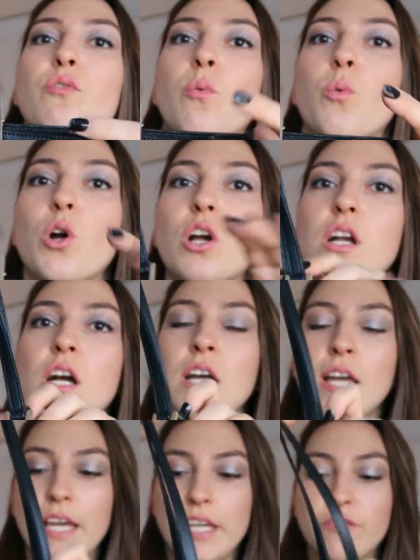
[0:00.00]
for work.
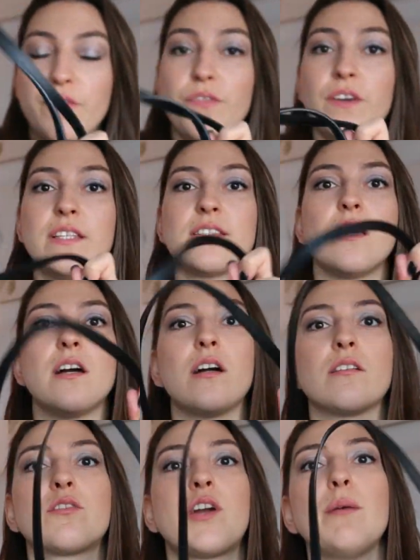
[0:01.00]
It fits
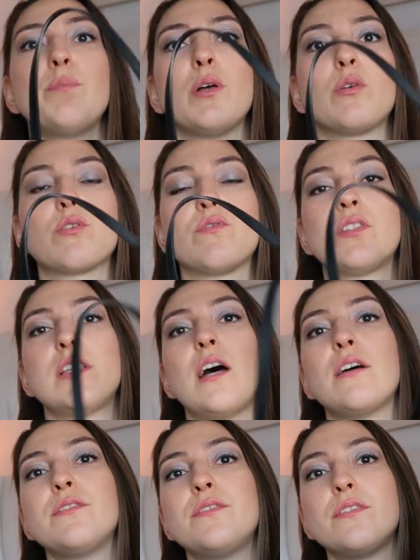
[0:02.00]
a crap load of
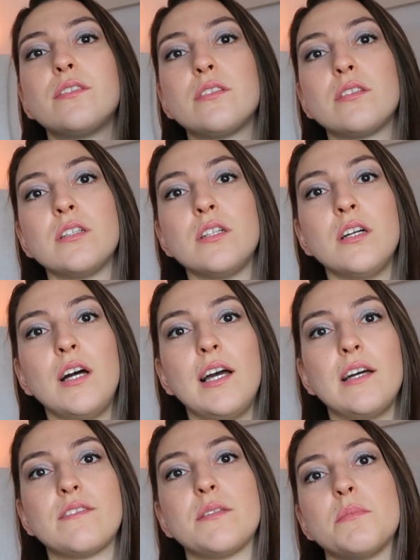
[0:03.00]
stuff. I
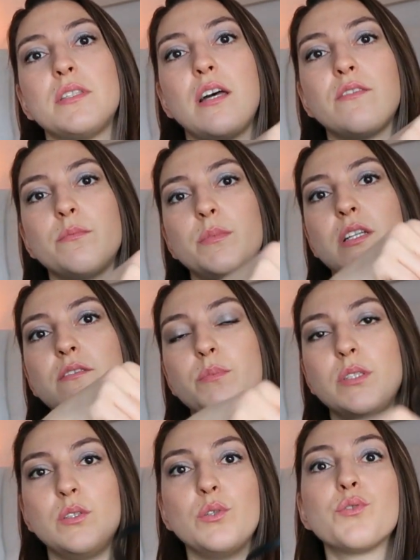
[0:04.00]
have some stuff, I mean, I've
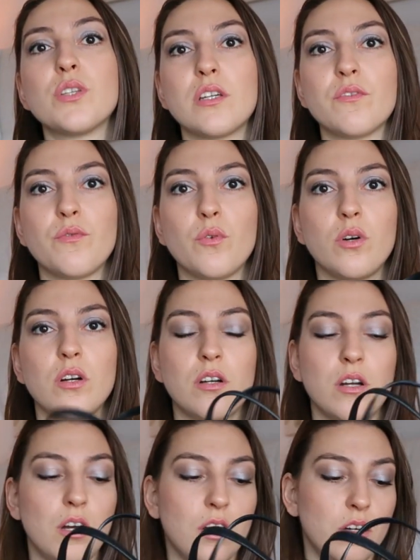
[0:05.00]
been using it
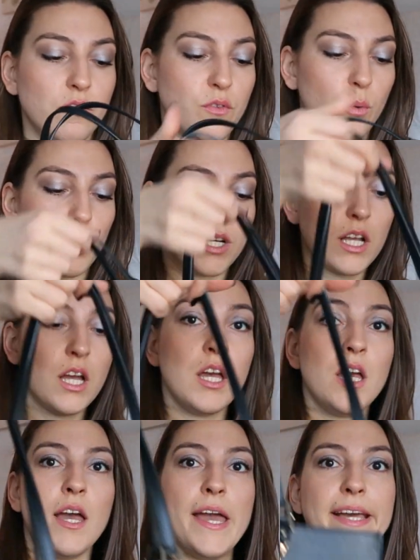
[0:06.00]
for work.
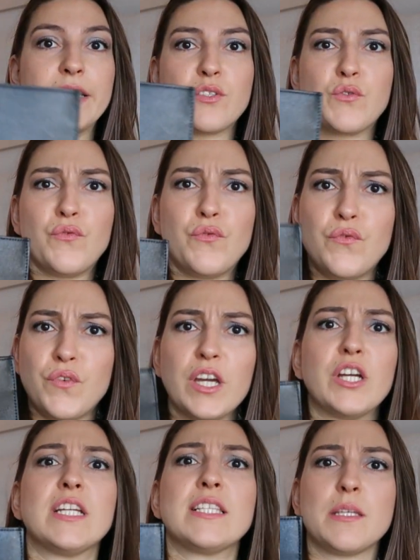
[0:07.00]
It's
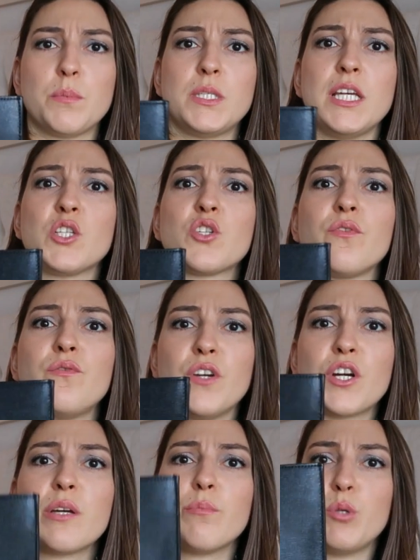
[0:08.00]
very substantial,
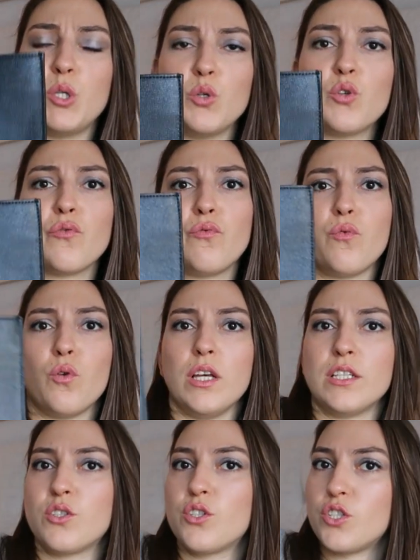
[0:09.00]
very beautiful,
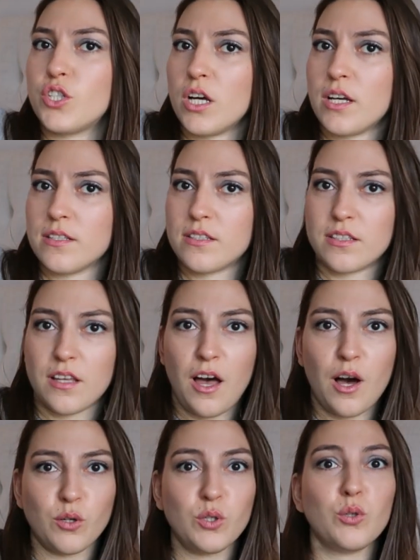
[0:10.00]
and just
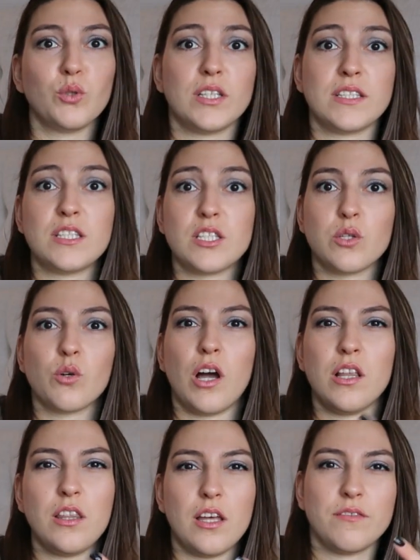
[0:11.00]
how cool does this look?
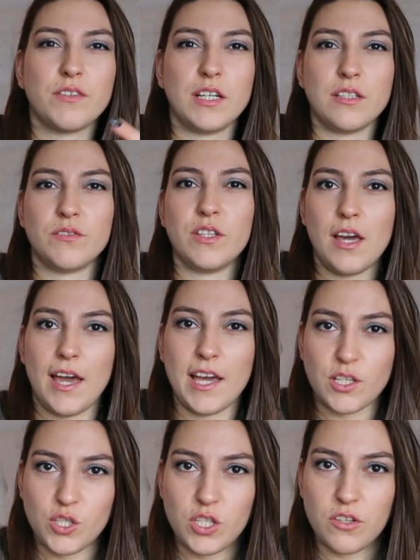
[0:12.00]
I love kind of the
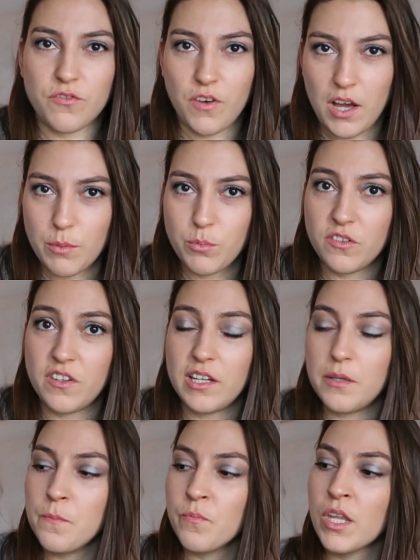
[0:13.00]
edgy vibe of it.